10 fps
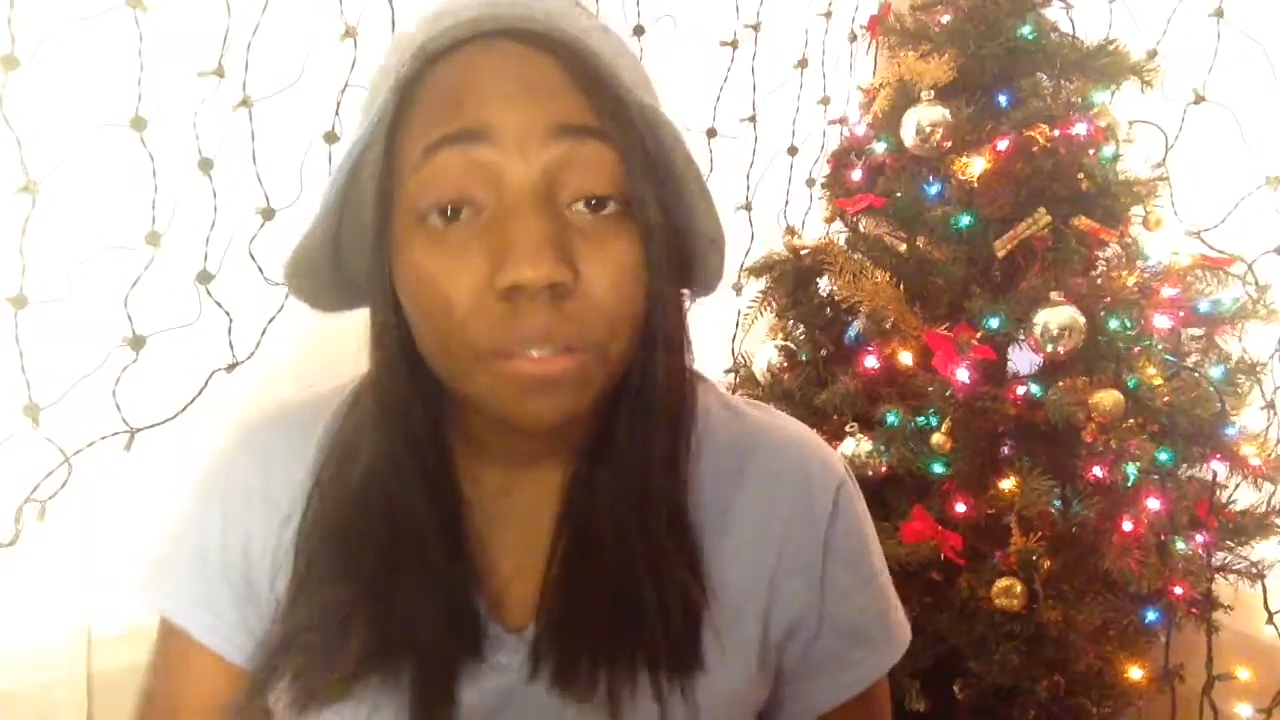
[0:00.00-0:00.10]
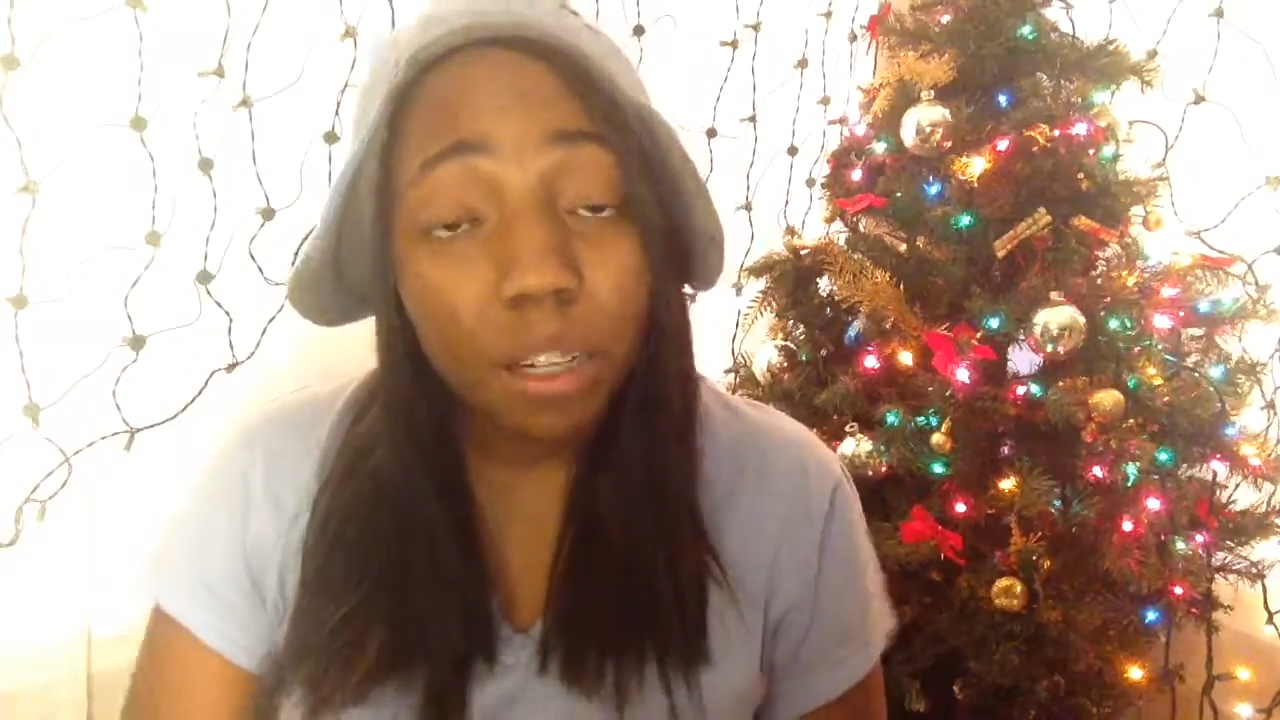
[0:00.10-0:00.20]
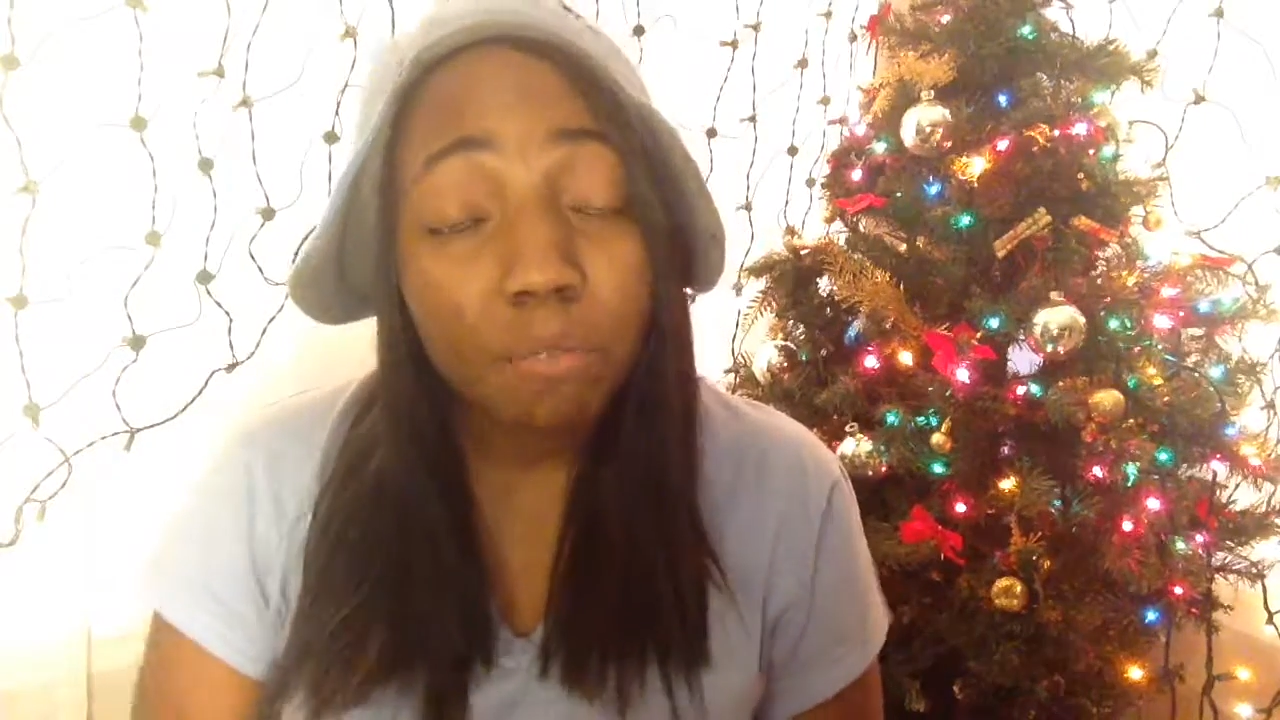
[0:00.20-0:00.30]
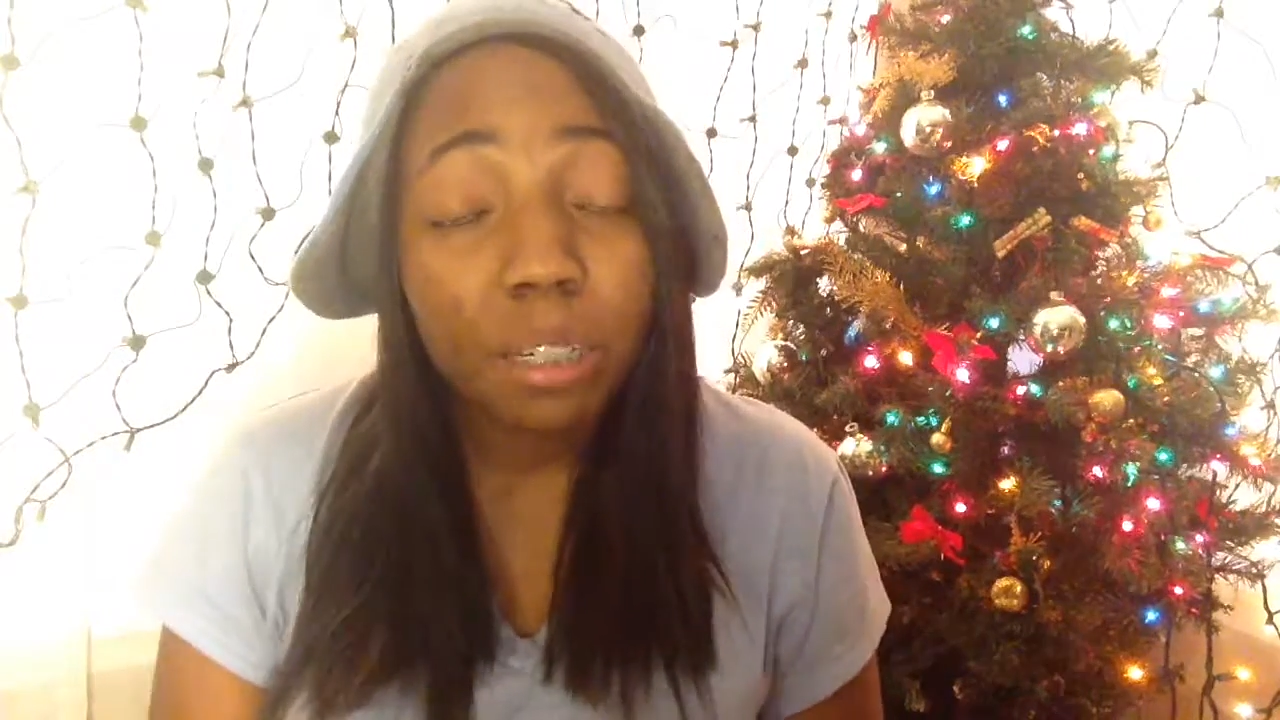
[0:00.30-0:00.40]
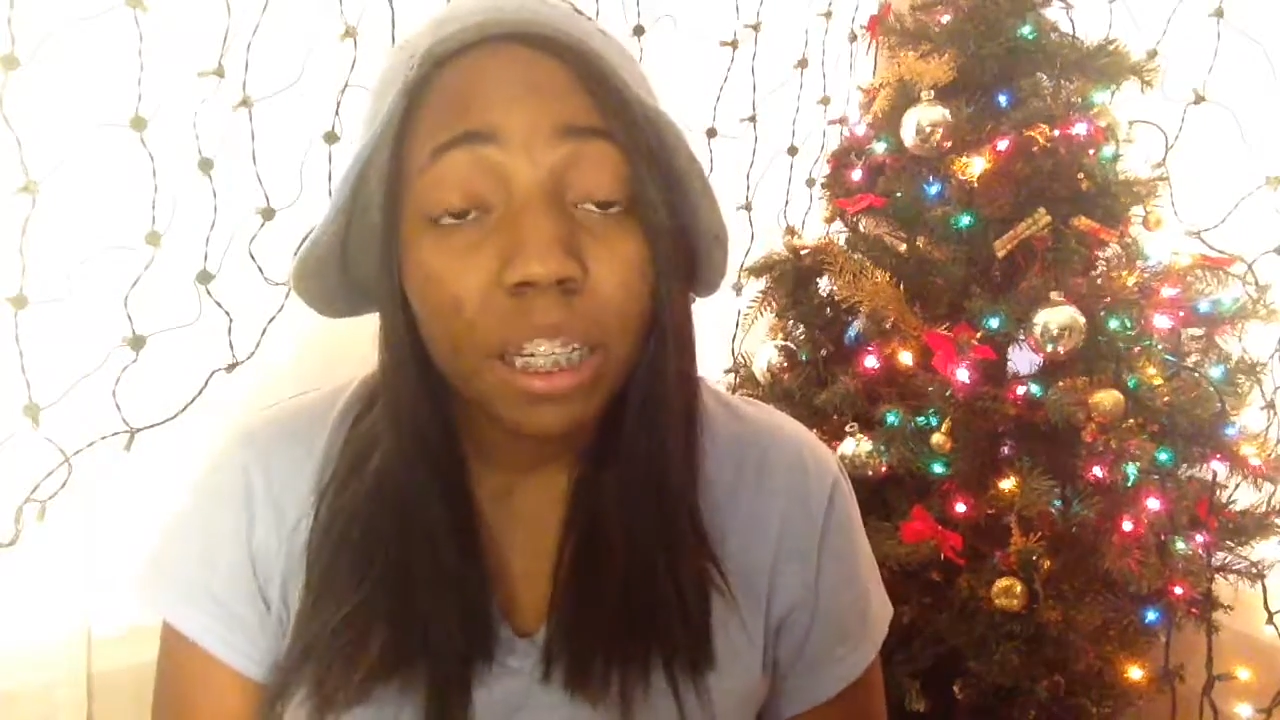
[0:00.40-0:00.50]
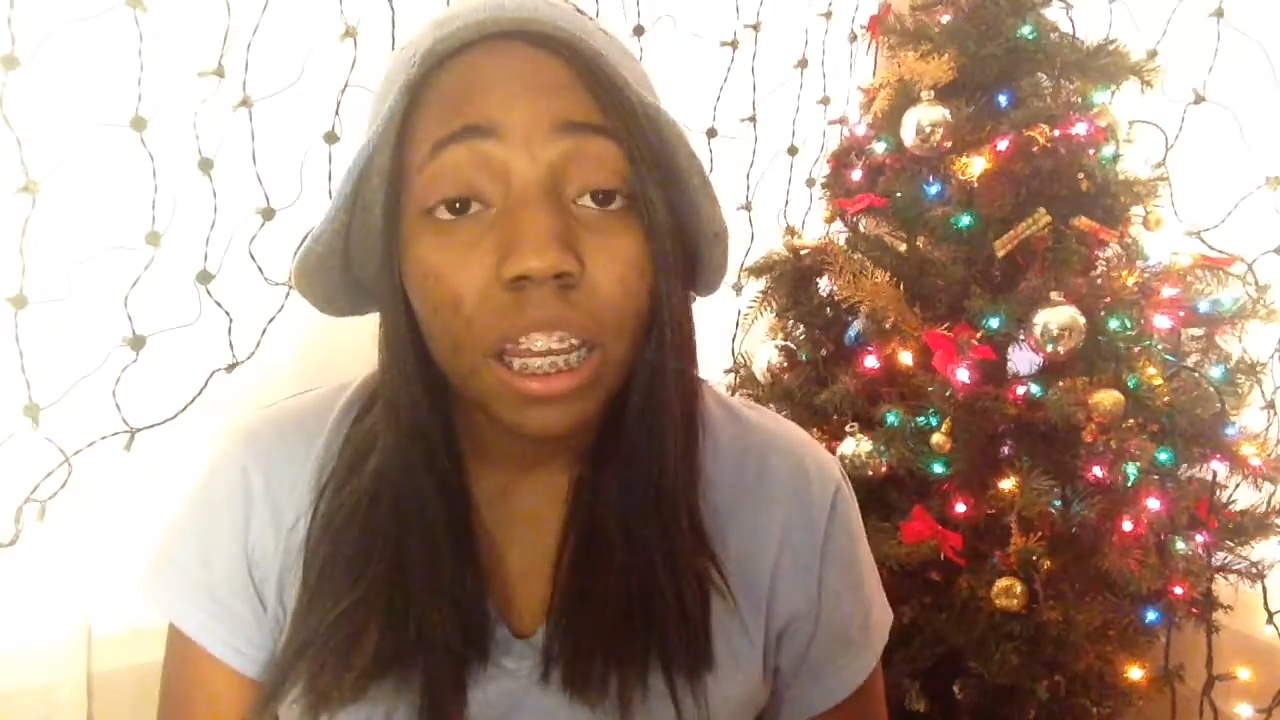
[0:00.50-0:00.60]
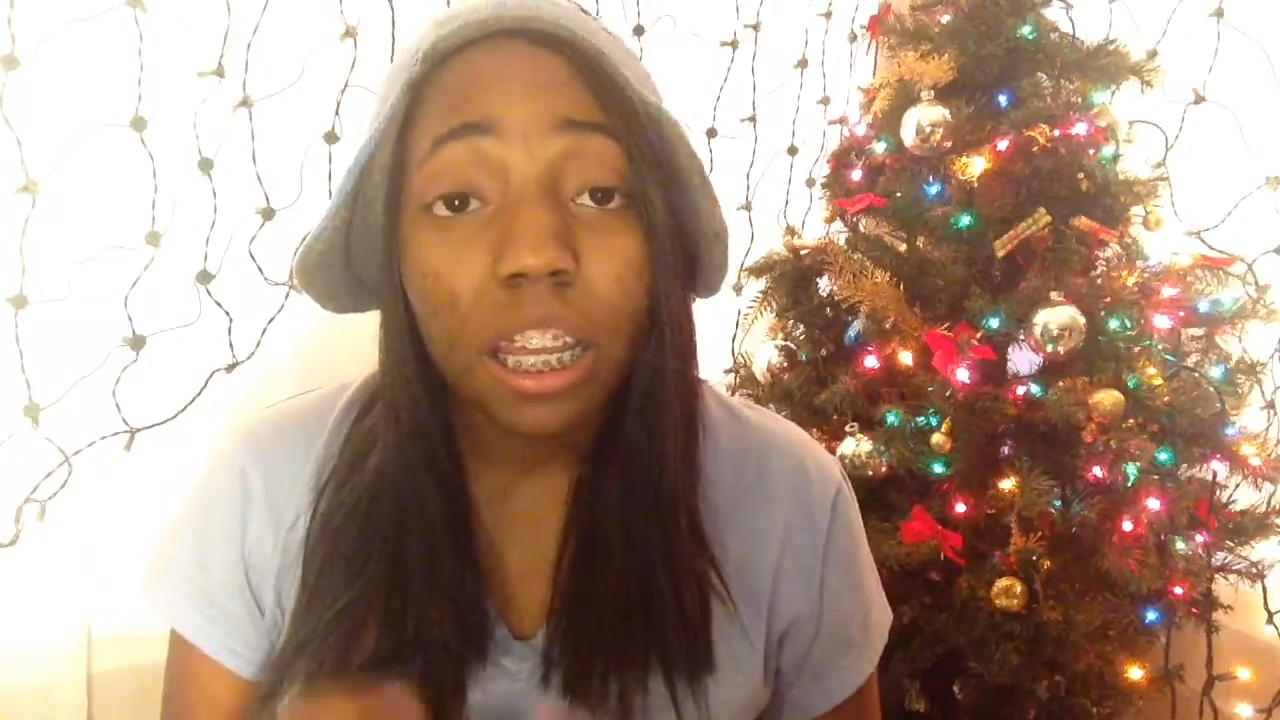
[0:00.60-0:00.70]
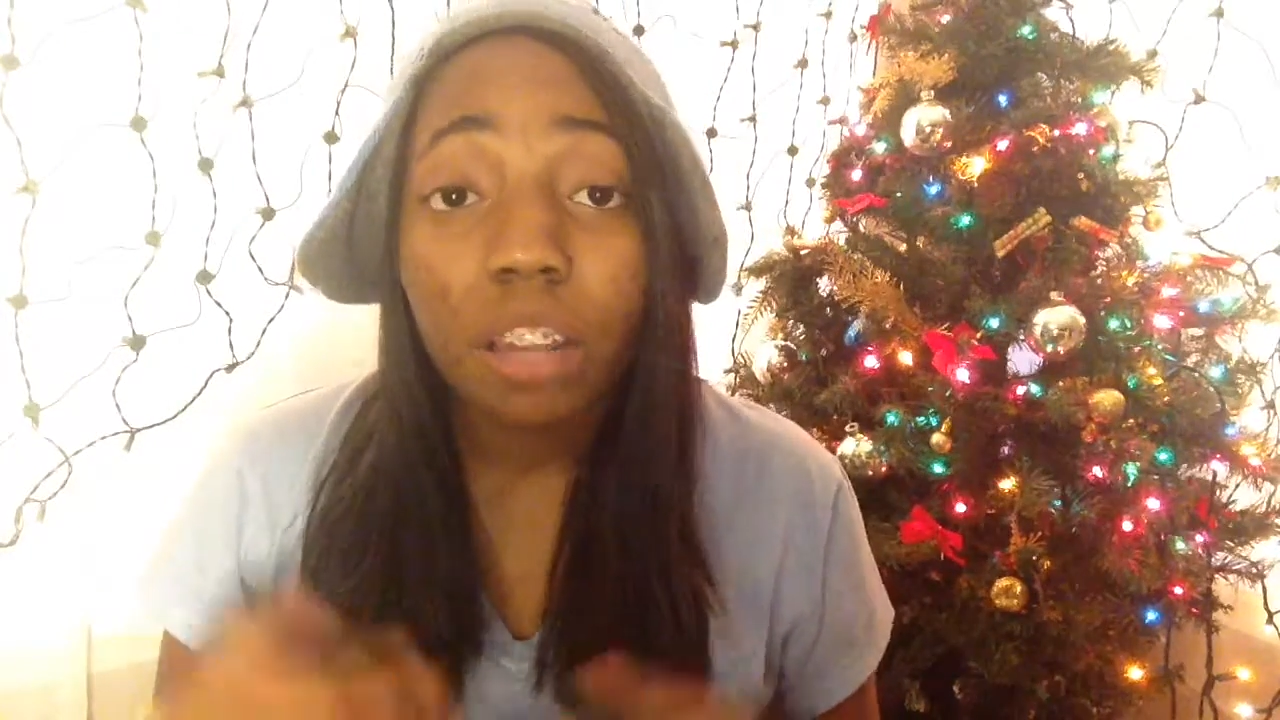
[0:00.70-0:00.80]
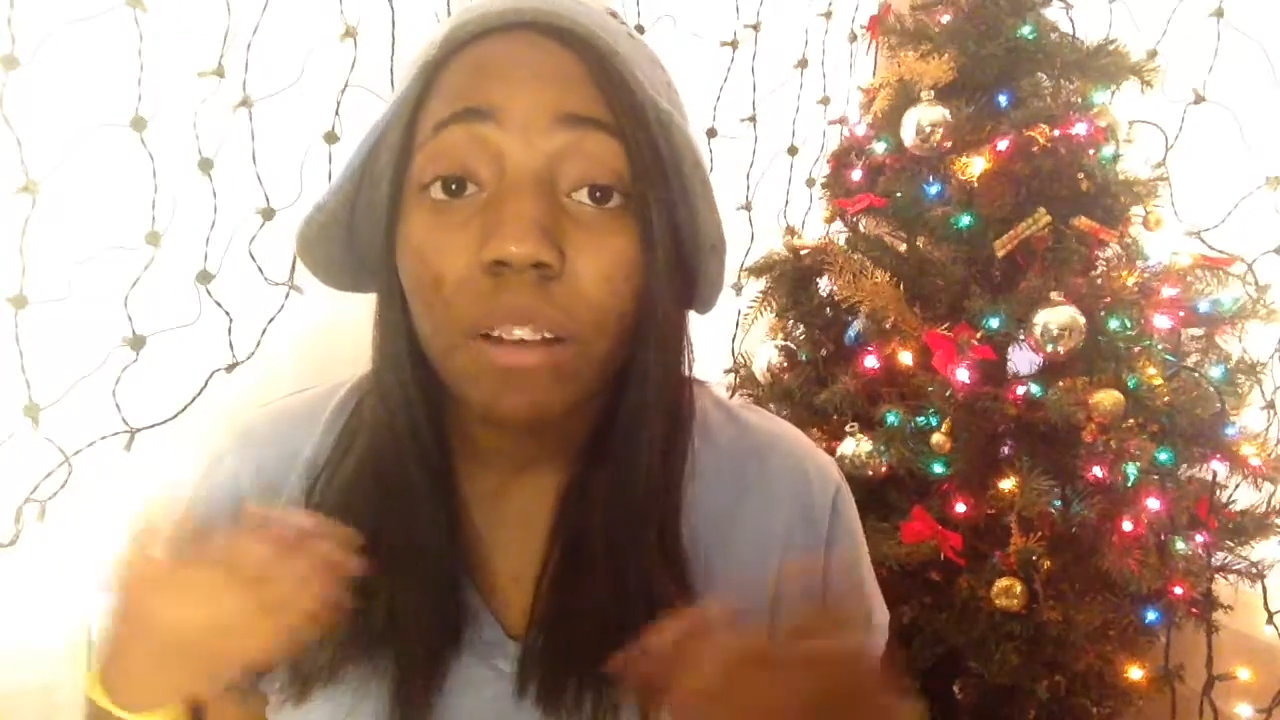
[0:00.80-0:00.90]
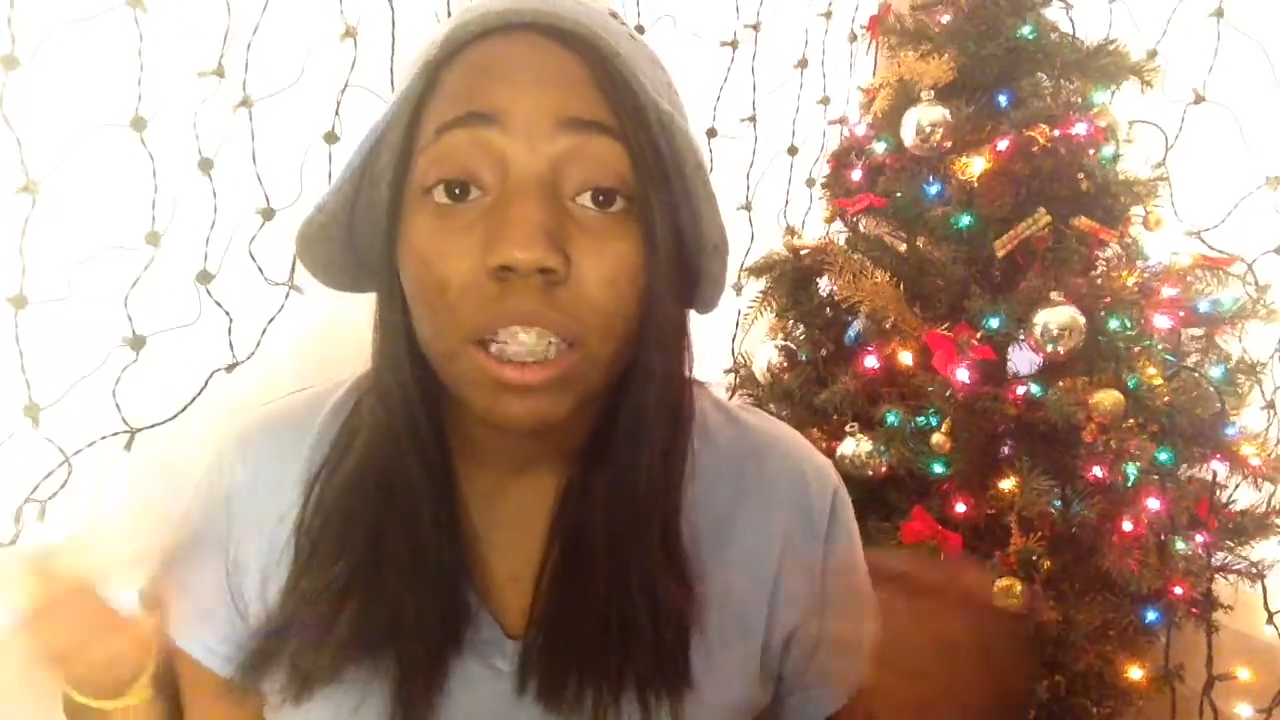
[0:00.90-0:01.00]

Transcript: from me and the